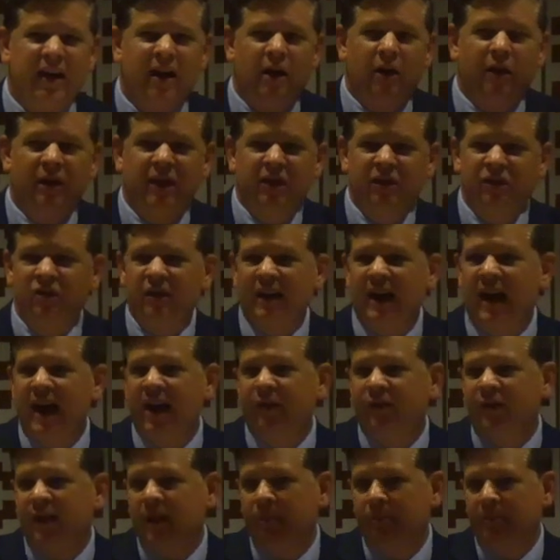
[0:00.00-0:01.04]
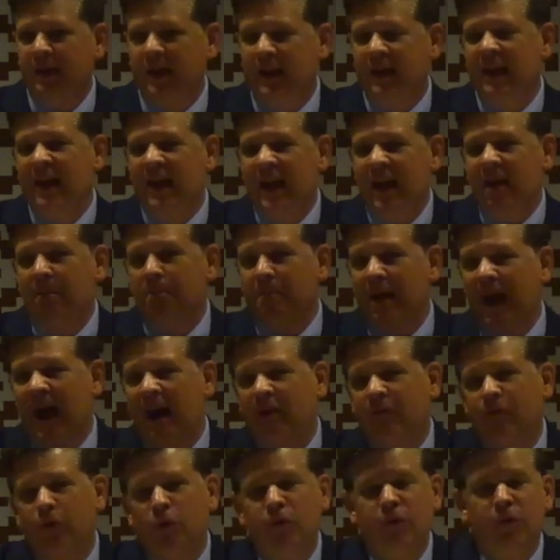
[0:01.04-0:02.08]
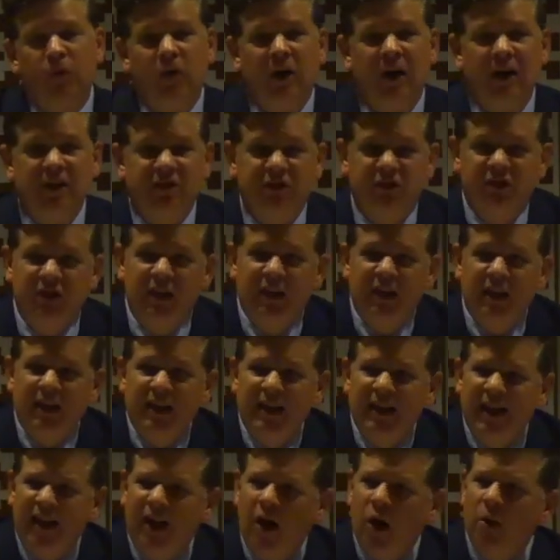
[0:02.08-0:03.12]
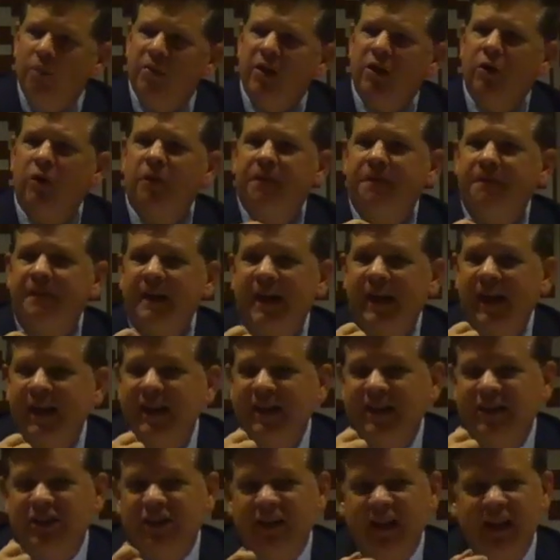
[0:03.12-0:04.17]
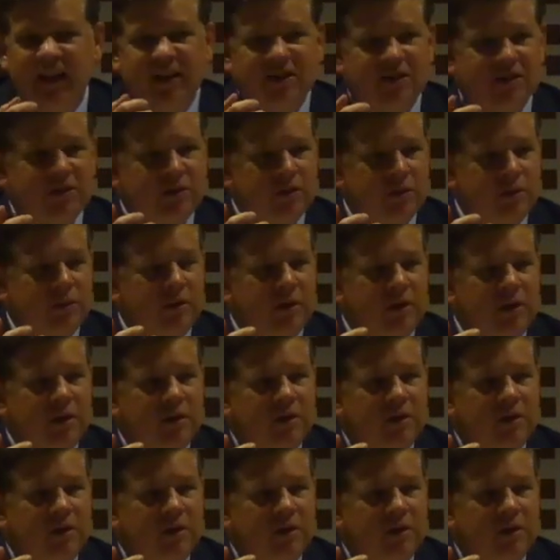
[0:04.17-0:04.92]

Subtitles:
how his life can be impactful for us, I hope that you'll find a chance to